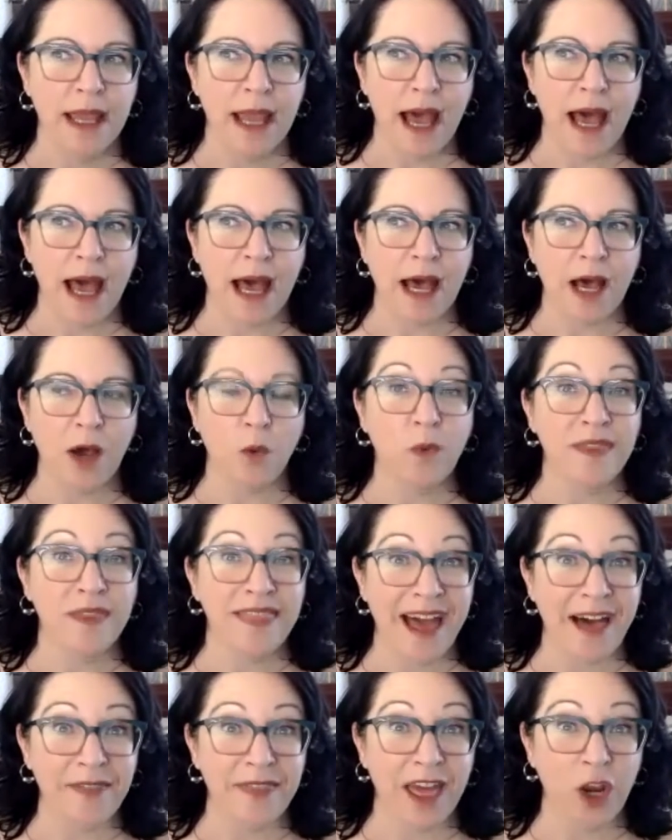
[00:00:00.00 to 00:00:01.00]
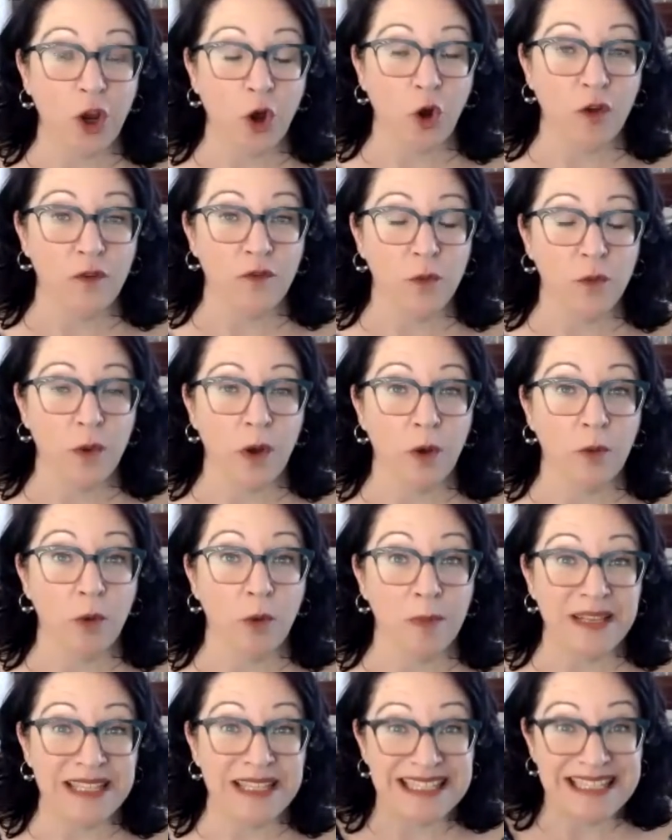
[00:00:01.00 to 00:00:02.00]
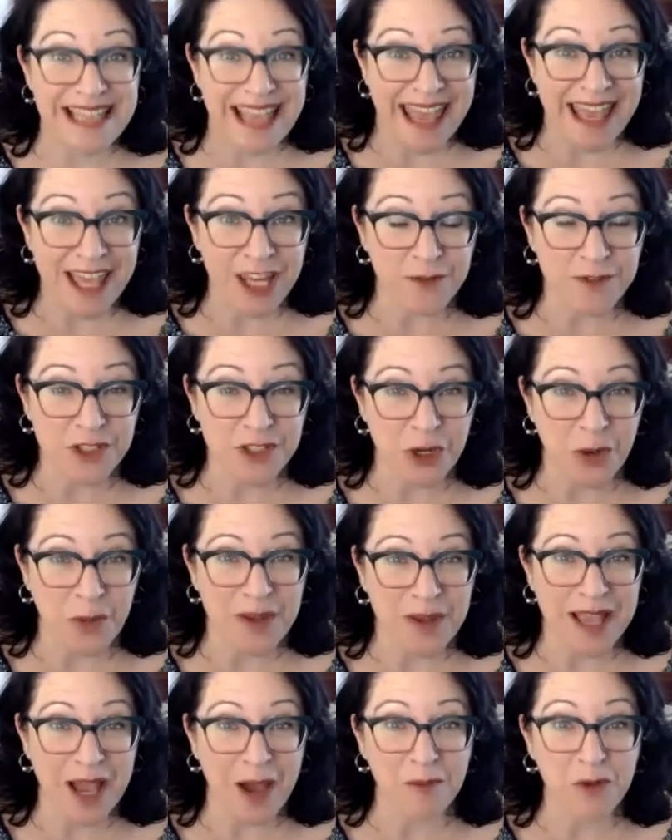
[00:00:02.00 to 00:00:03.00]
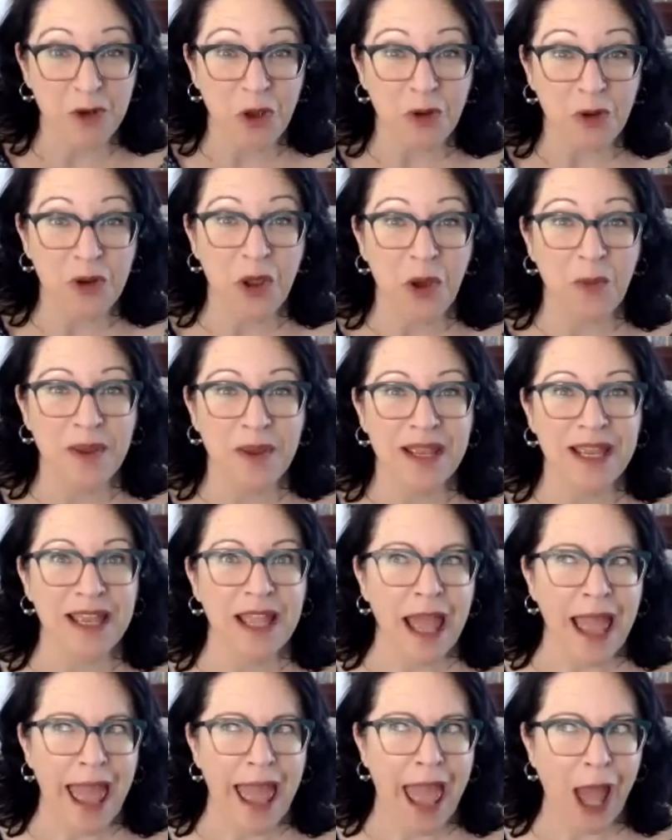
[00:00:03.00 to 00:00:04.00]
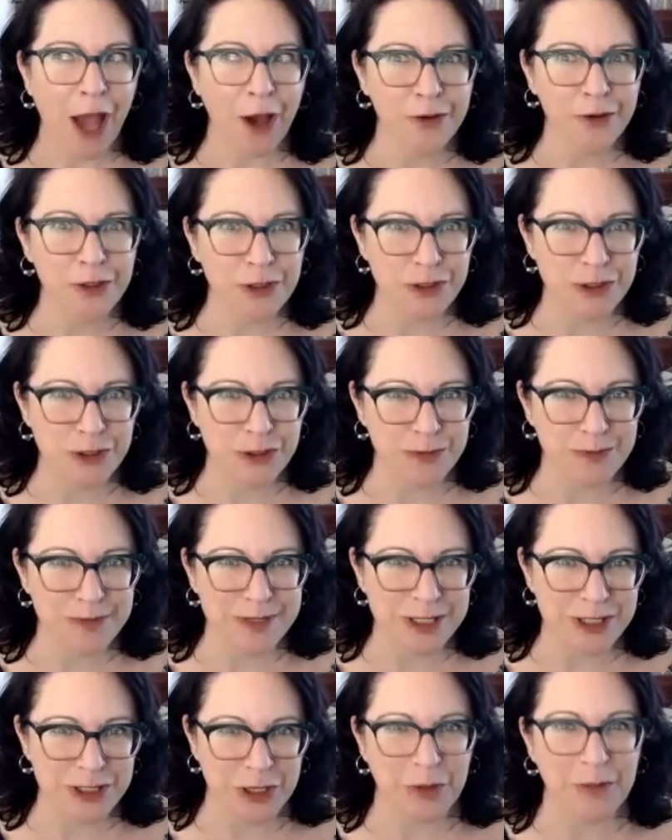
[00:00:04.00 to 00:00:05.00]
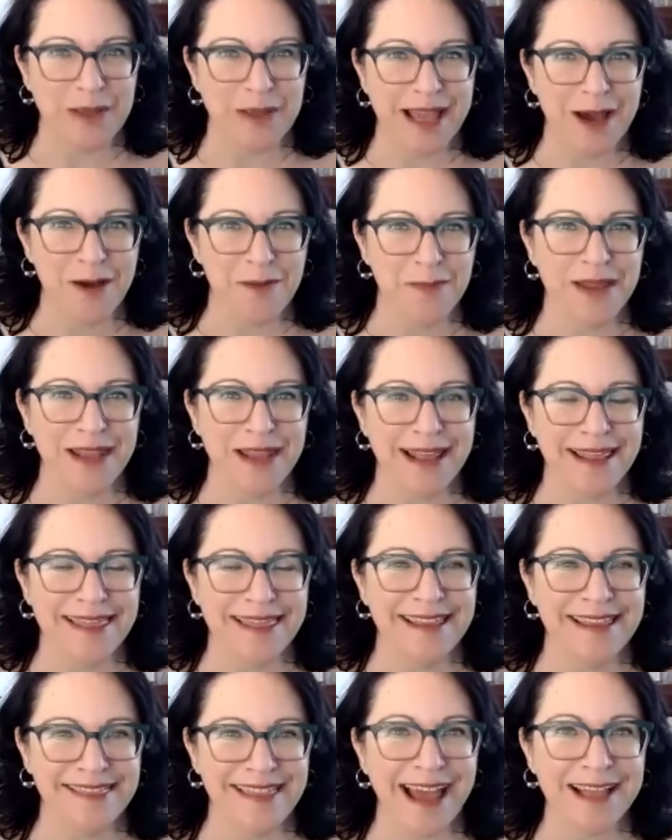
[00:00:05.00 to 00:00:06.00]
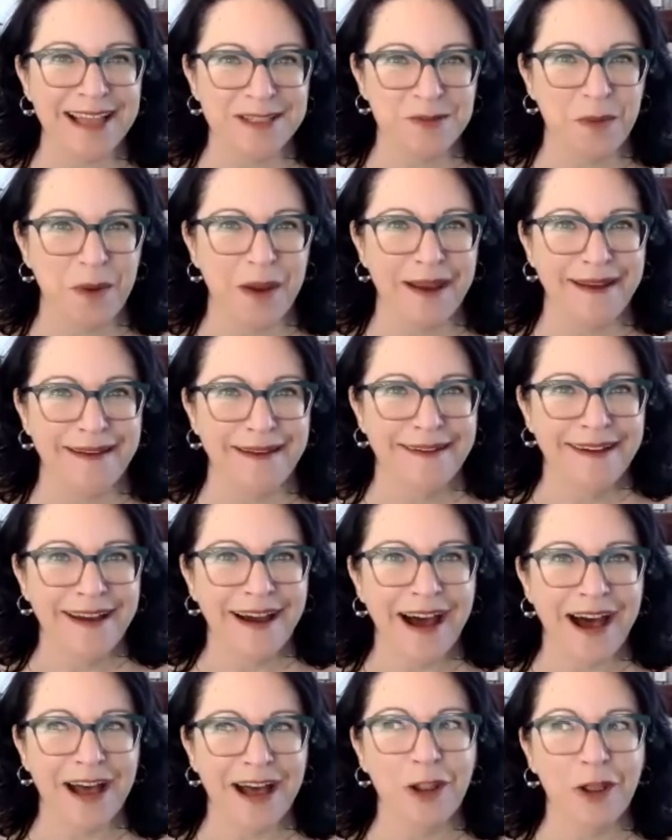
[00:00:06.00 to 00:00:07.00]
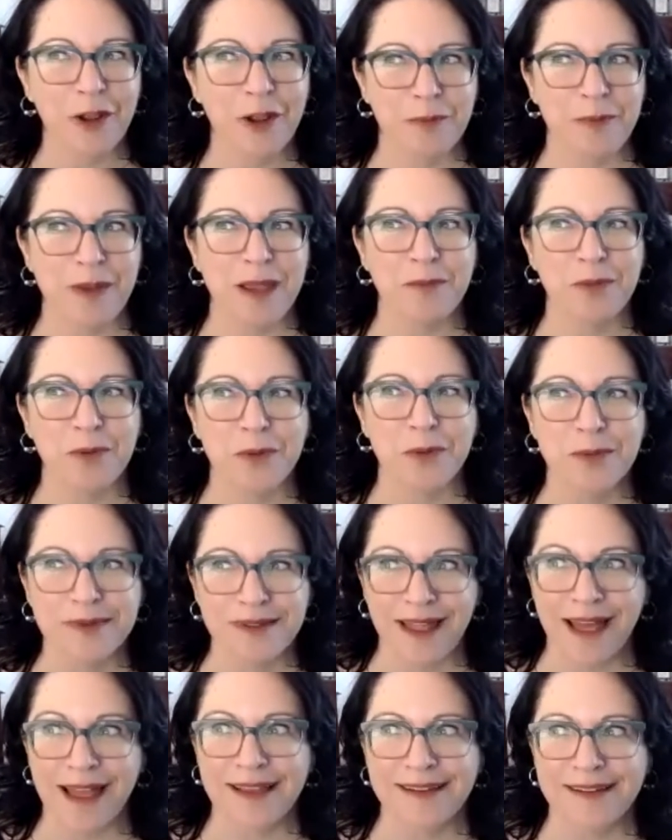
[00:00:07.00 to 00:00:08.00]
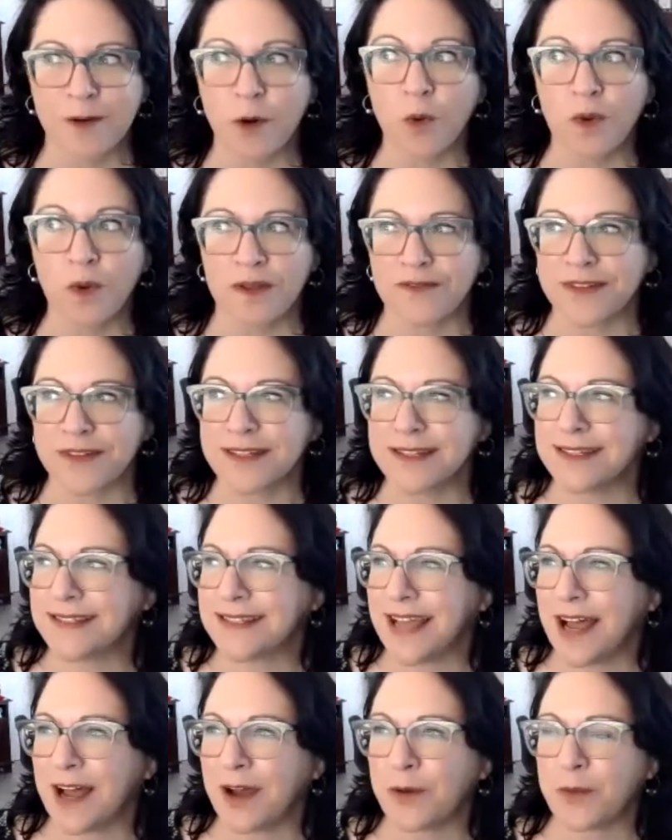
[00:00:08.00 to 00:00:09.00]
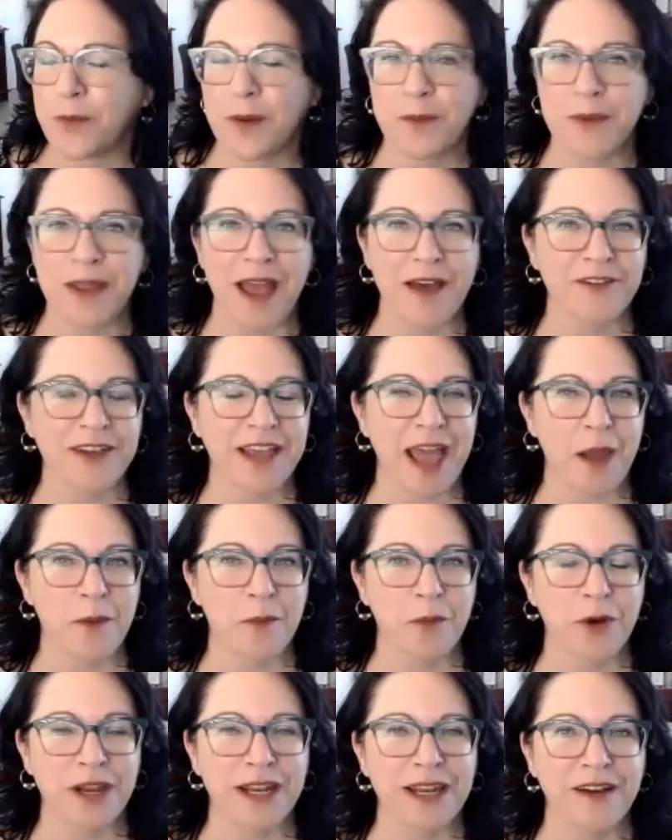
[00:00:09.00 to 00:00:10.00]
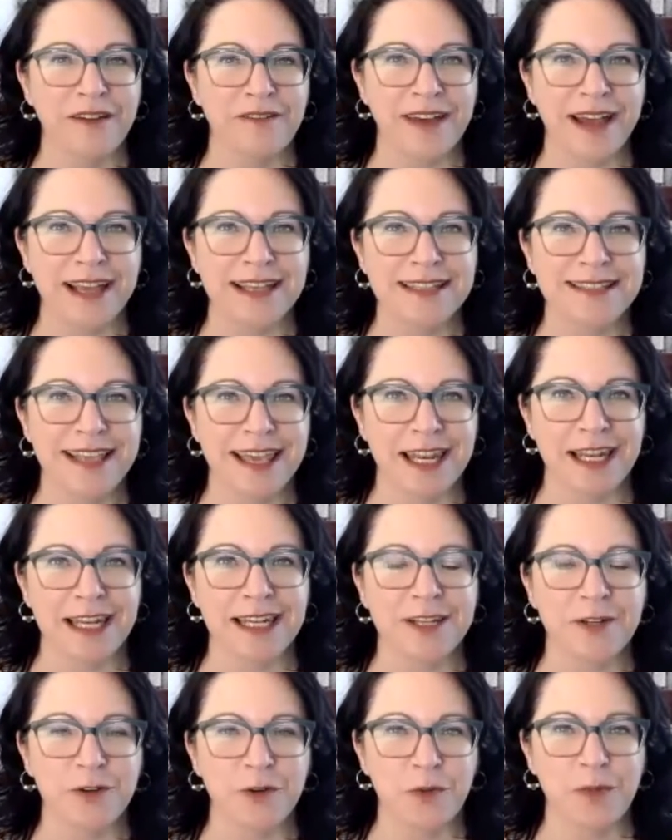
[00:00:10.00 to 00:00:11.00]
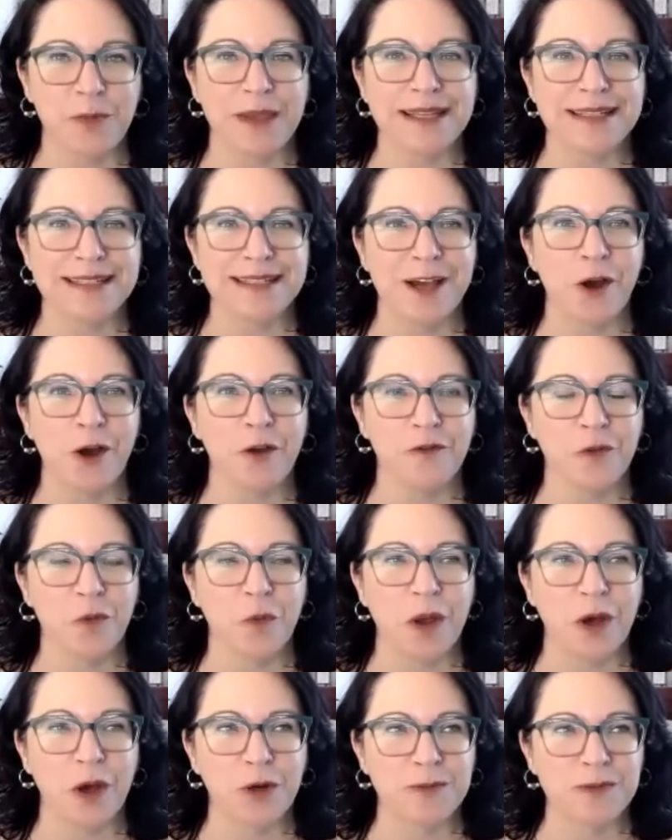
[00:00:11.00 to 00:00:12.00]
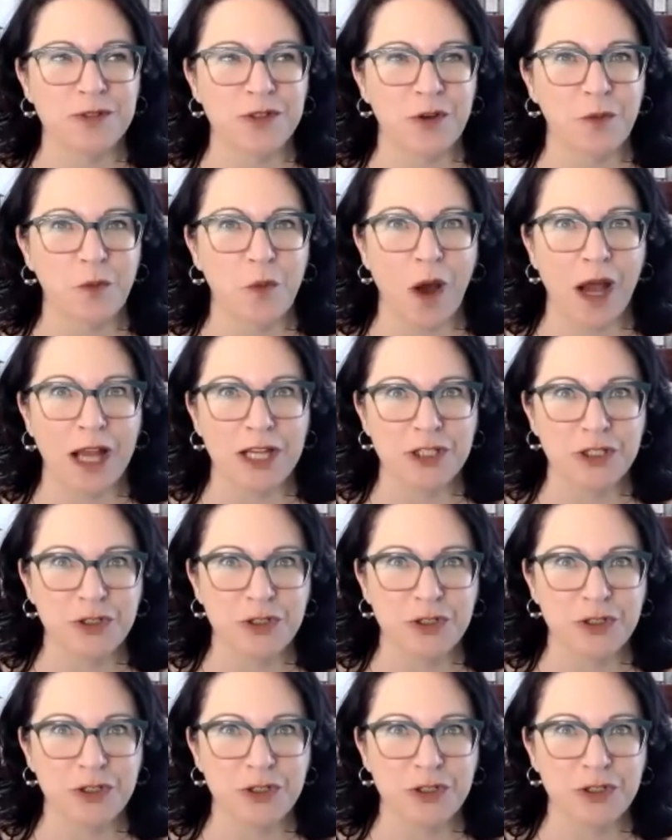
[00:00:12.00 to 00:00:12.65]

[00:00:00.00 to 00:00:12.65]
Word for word: uh, without that overwhelm or be scared of showing up, not yeah. knowing how you should be showing up. And I think that's where a lot of people, like all of us, uh, when we have a camera in our face, get a little bit overwhelmed on oh, what,